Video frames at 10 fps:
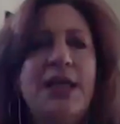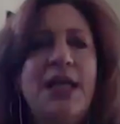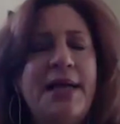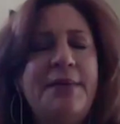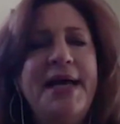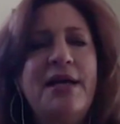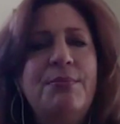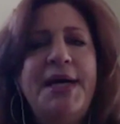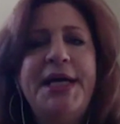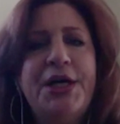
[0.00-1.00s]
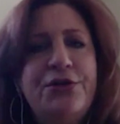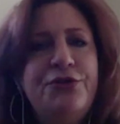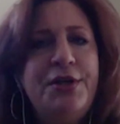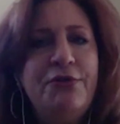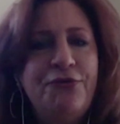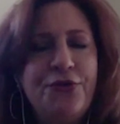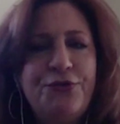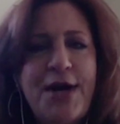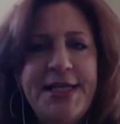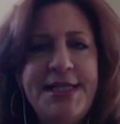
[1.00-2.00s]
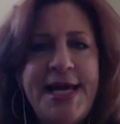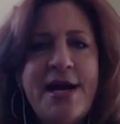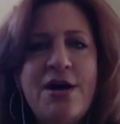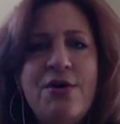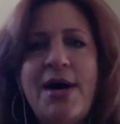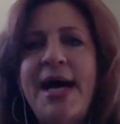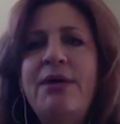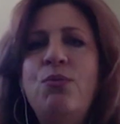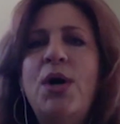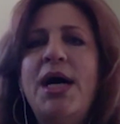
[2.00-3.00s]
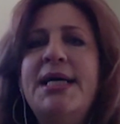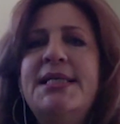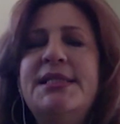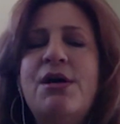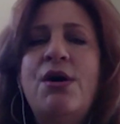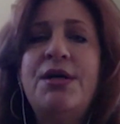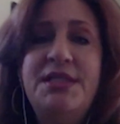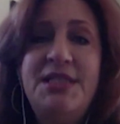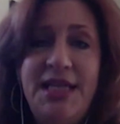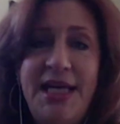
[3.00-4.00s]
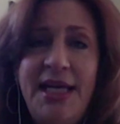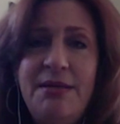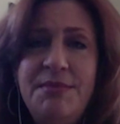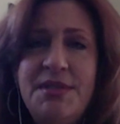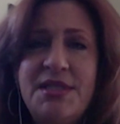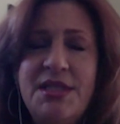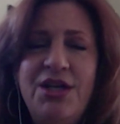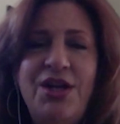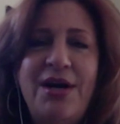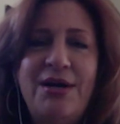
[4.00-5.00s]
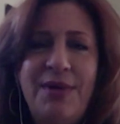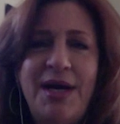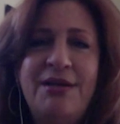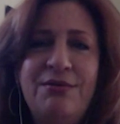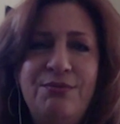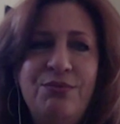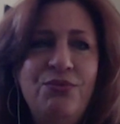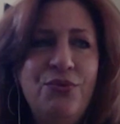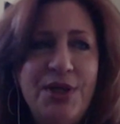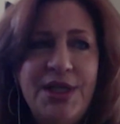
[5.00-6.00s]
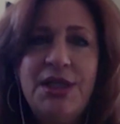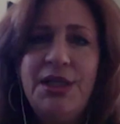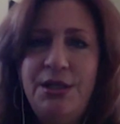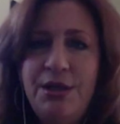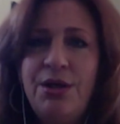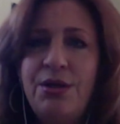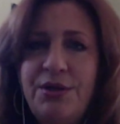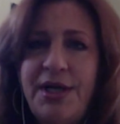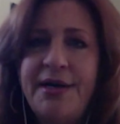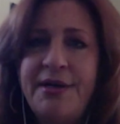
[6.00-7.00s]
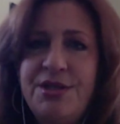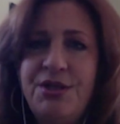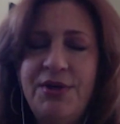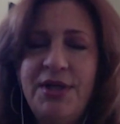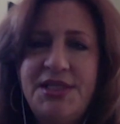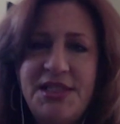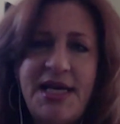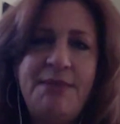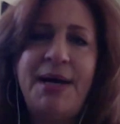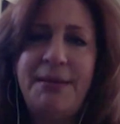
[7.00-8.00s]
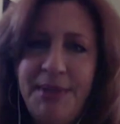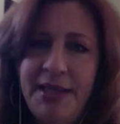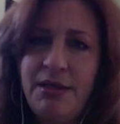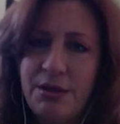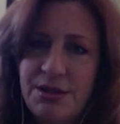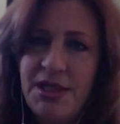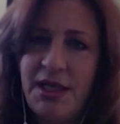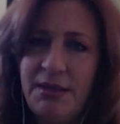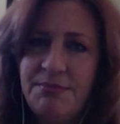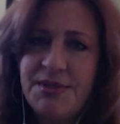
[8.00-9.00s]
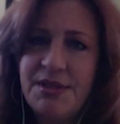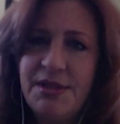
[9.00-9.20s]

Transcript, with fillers: I'm out on my own for right now. I was on teams. You know, I really learned how to do real estate by being on teams.